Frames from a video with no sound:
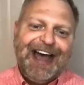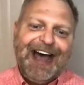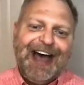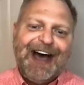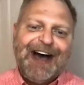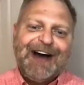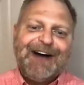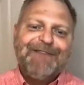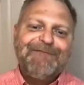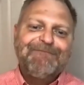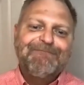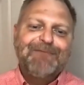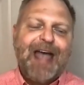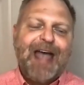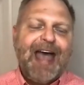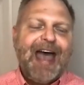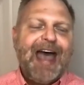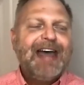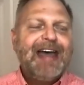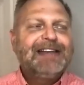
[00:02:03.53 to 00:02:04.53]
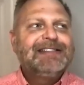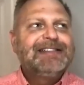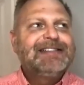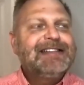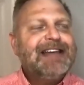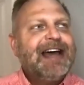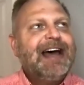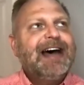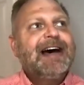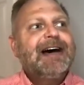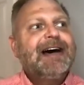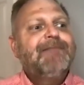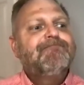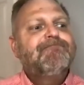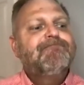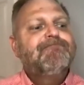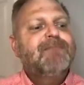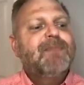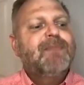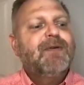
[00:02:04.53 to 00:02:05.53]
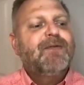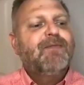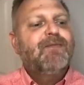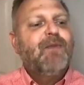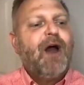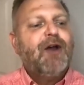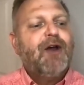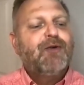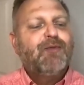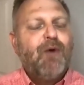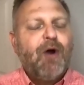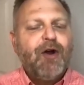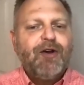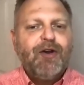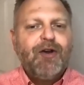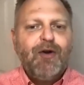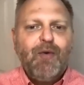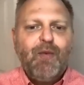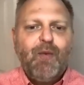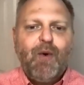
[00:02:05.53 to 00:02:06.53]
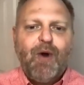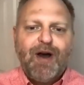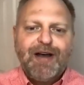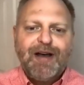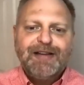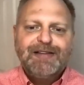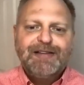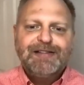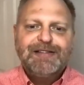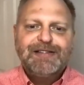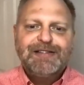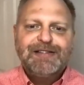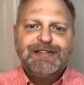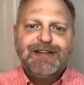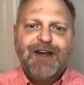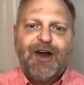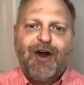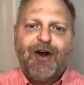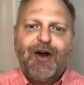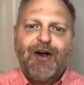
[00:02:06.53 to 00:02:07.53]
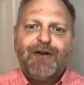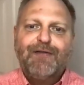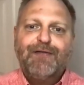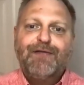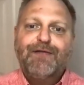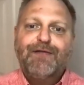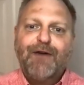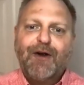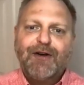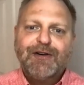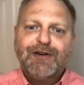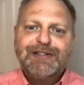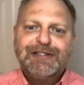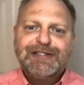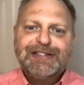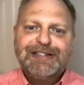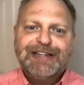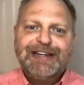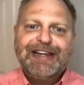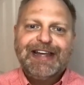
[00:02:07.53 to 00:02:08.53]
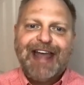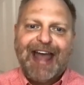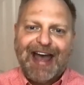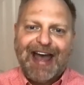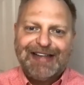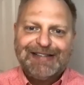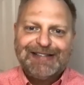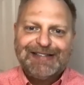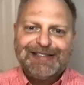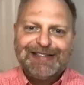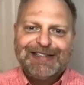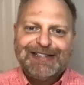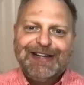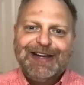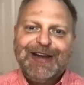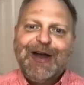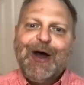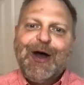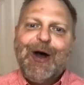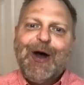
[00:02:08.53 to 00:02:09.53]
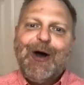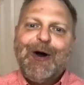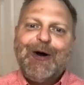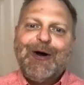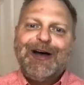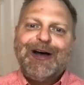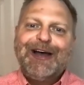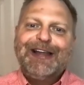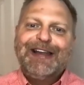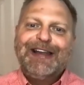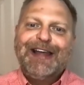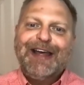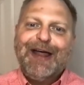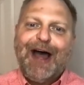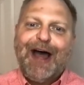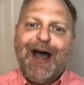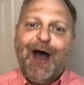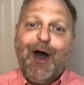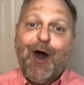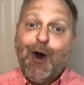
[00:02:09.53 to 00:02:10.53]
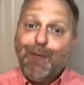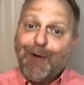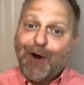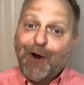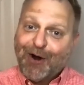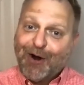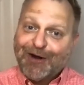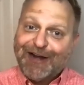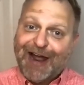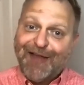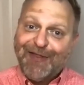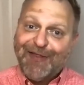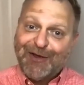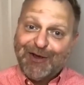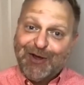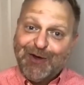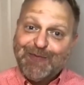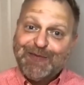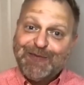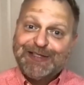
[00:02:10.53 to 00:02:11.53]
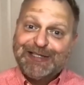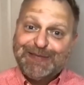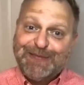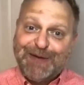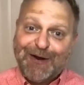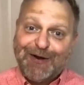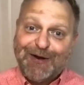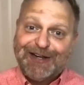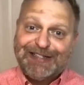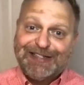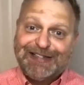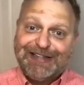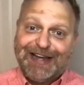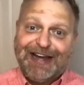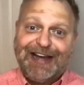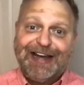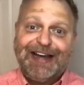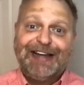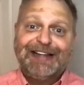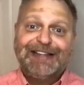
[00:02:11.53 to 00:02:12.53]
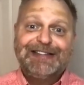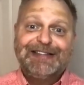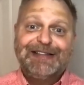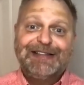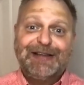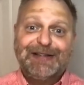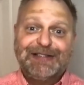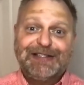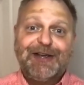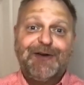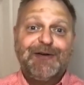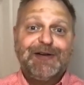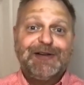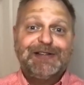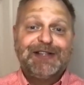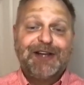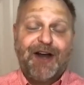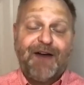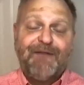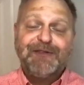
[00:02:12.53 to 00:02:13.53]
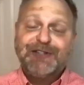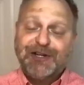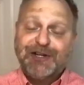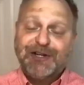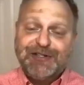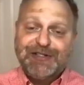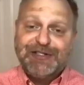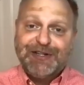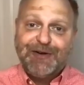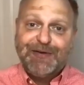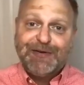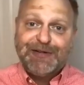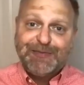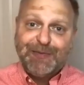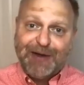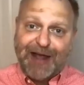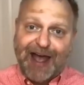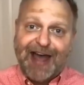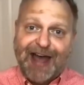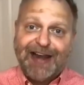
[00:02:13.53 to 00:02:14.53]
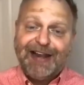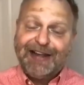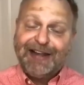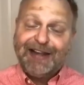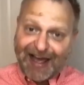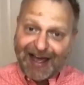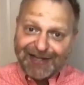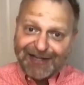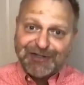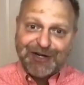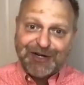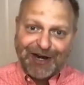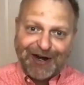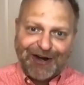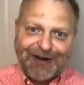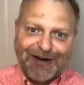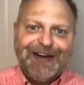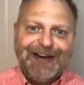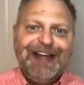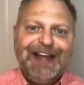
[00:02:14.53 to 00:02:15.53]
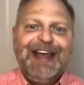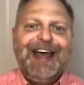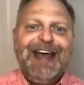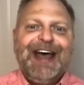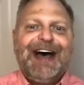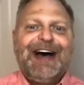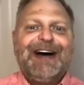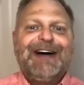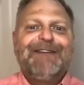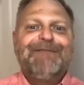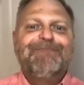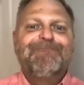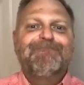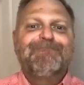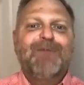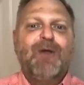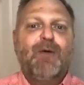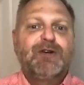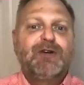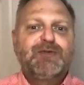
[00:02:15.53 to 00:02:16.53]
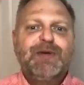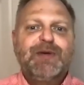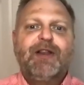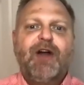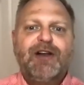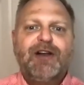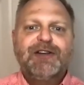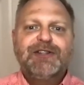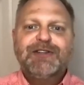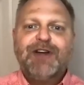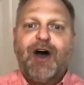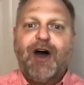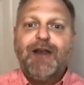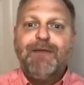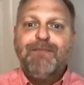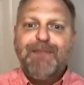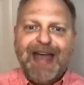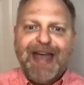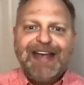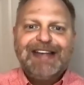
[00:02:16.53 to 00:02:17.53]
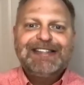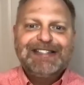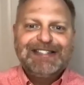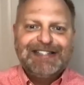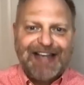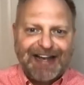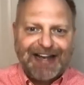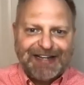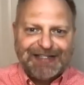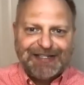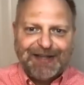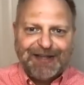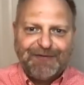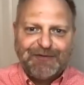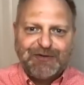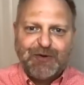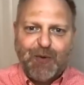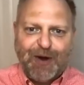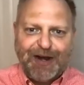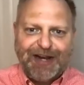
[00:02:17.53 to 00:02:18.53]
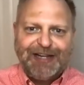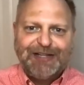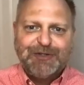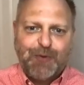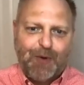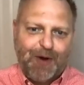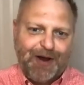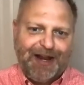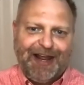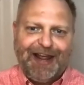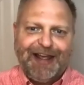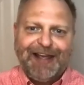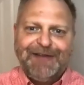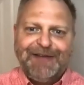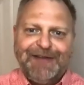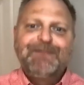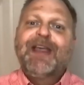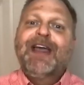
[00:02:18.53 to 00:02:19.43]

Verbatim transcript: Um, and um, Eduardo was our first guest on Hope, Heart, and the Human Spirit, uh, the series, the conversation series we had last year, um, which we launched on May 6th of 2020.